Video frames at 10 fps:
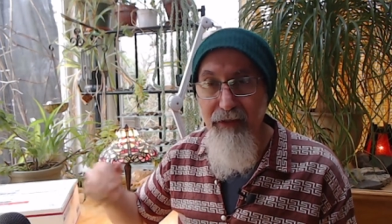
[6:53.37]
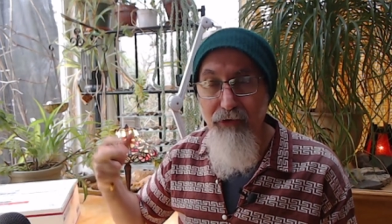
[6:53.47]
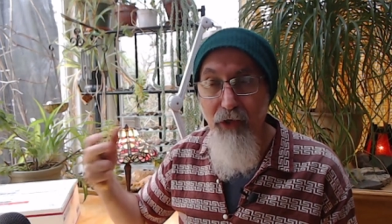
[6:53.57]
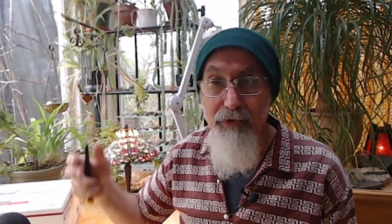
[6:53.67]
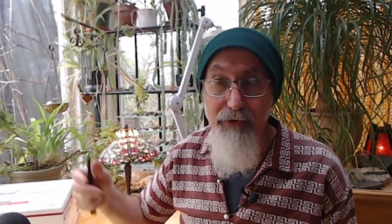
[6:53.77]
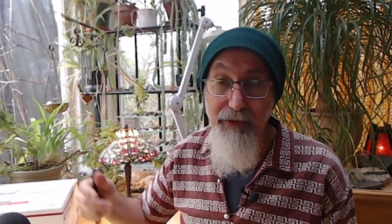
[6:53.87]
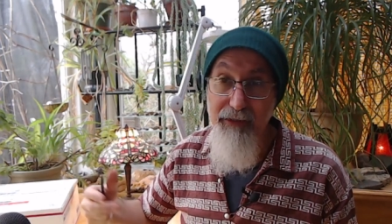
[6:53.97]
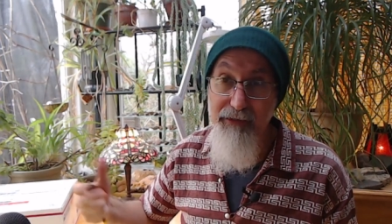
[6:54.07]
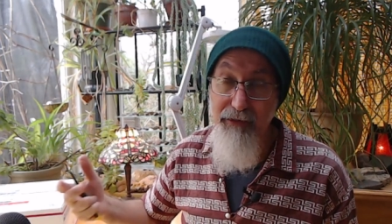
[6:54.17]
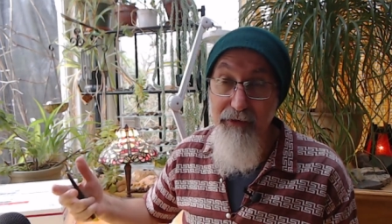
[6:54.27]
I talked to the guy,
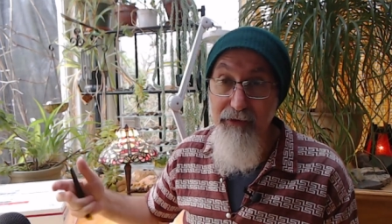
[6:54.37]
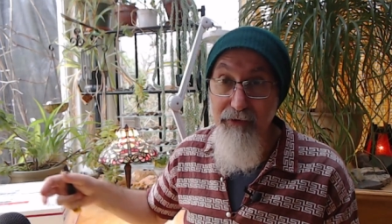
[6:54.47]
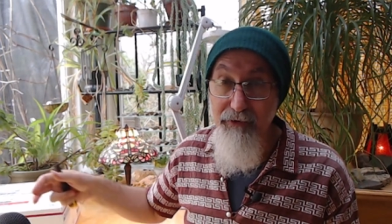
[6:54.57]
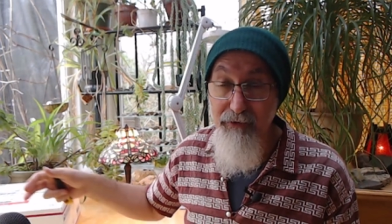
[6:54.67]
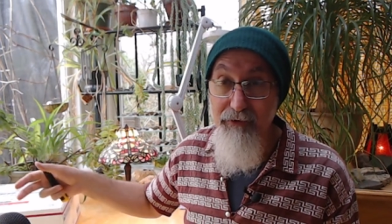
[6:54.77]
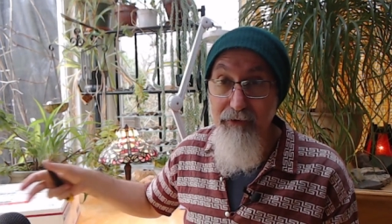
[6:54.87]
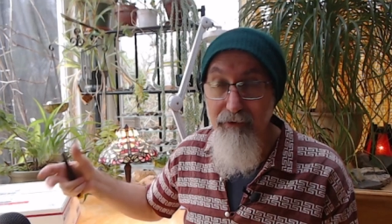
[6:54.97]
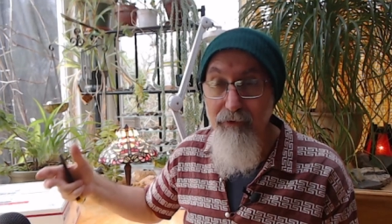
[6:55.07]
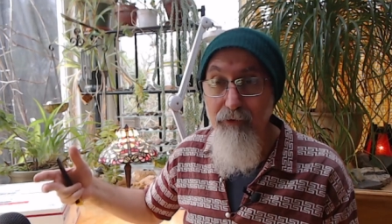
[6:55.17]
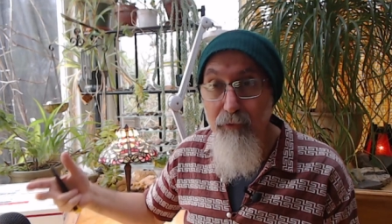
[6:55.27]
I said, Listen, this
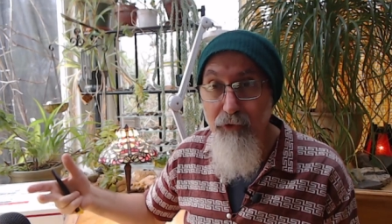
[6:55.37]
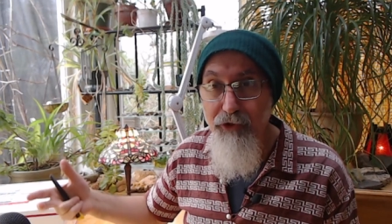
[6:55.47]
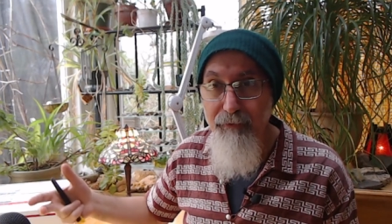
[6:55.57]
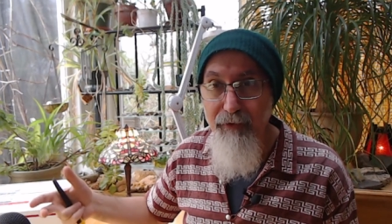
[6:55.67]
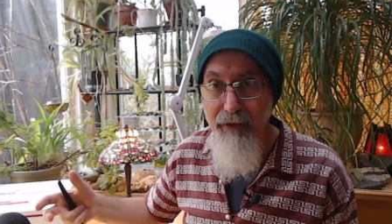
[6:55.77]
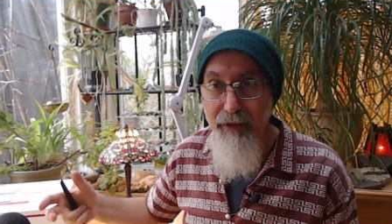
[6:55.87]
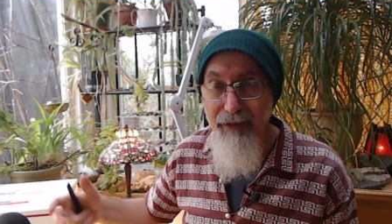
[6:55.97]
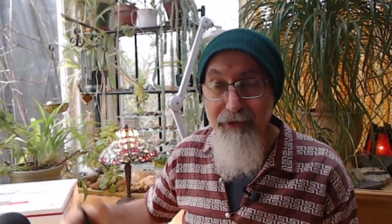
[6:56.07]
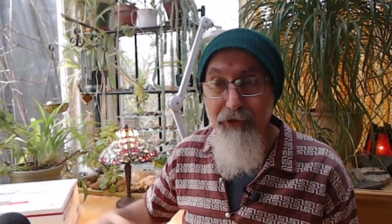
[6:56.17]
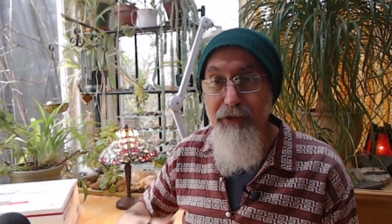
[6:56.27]
global shipping.
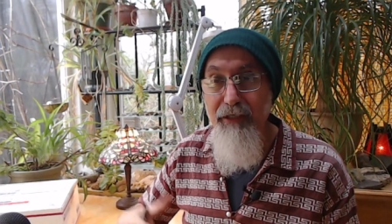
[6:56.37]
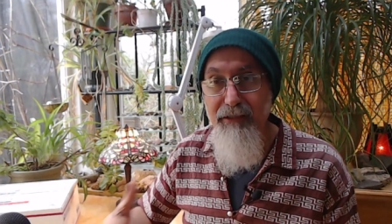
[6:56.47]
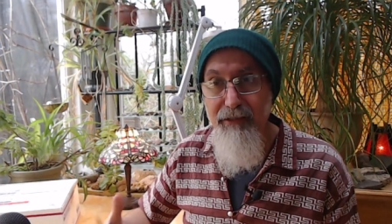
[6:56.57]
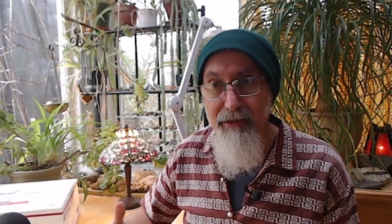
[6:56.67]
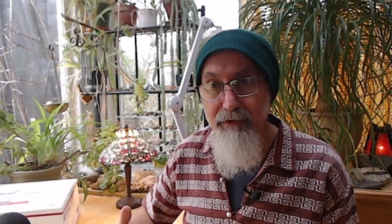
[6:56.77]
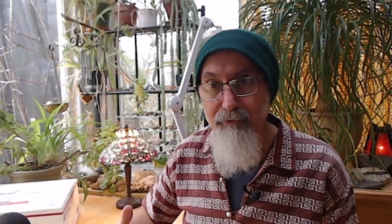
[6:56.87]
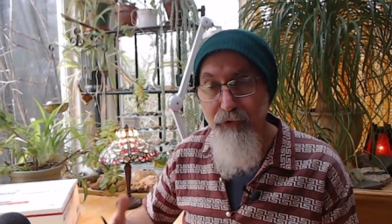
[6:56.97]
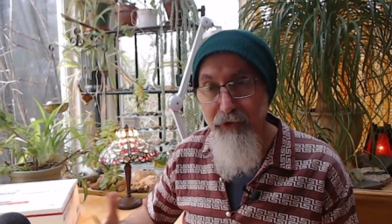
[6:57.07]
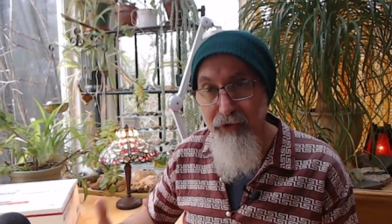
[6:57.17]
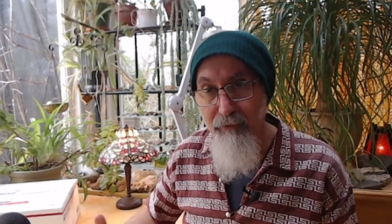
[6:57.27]
Initially, I said,
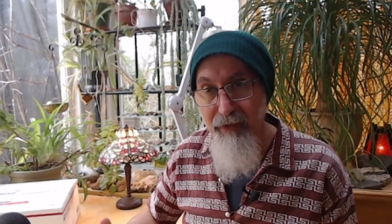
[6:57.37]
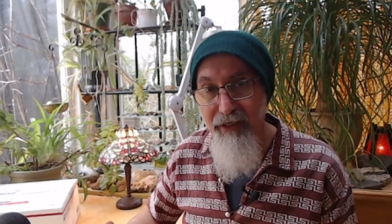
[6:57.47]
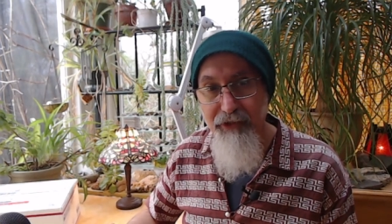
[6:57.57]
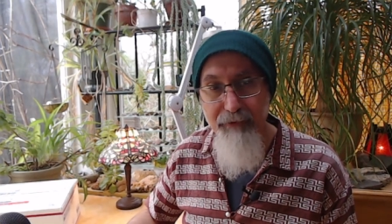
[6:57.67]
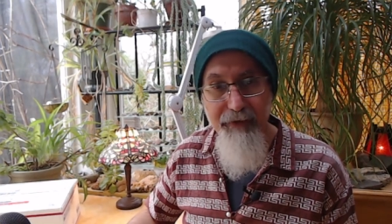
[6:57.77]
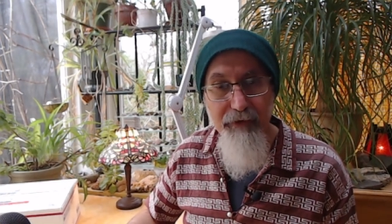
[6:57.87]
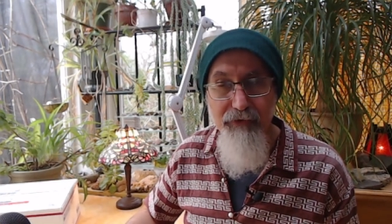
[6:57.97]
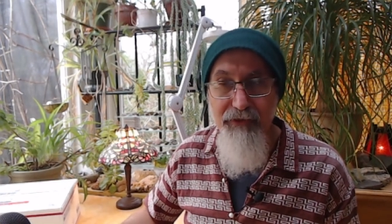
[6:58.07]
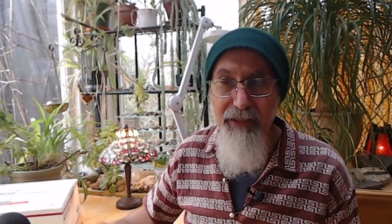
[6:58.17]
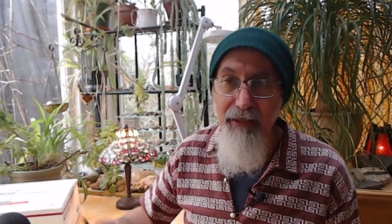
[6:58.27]
Will you combine shipping? He
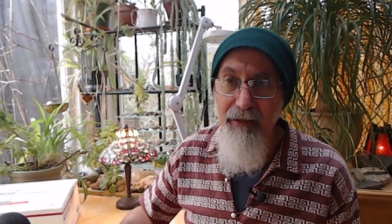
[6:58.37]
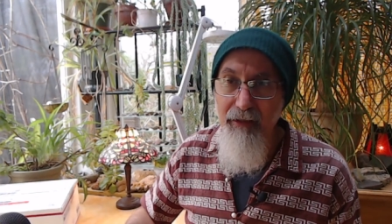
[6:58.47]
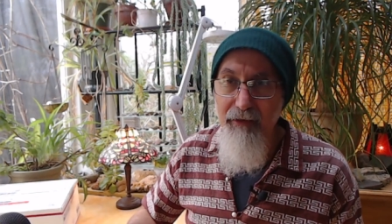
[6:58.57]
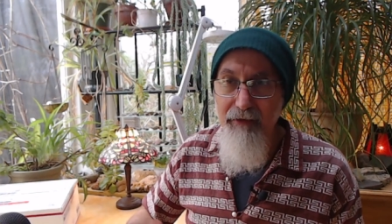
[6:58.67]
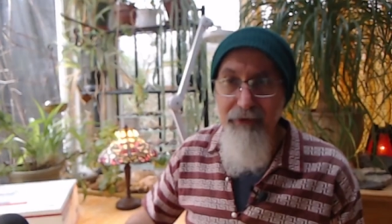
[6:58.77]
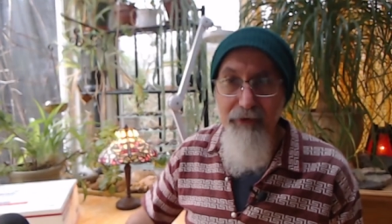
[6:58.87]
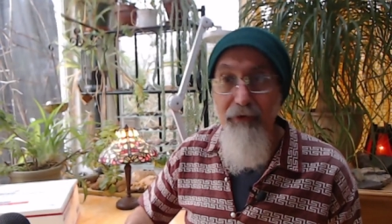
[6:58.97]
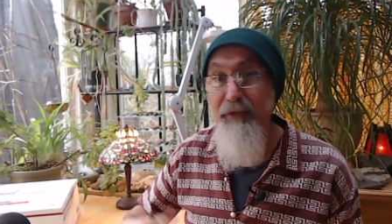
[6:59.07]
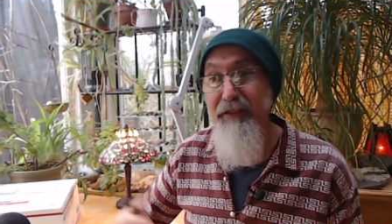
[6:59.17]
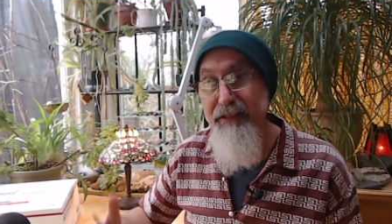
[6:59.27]
goes, Yeah, you know,
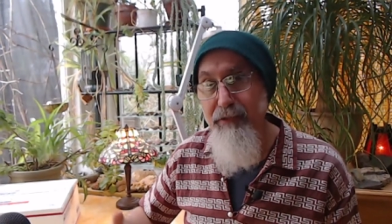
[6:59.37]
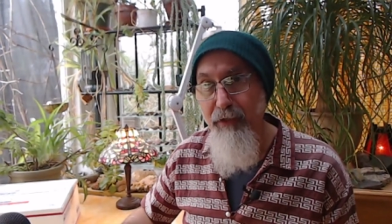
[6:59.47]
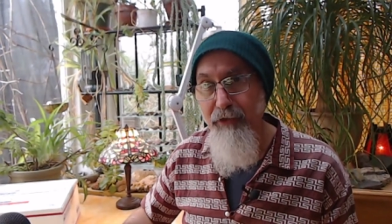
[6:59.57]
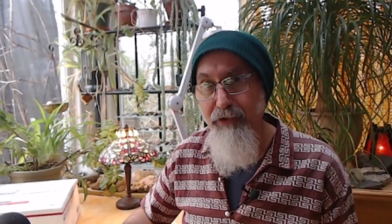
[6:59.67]
it'll be this much.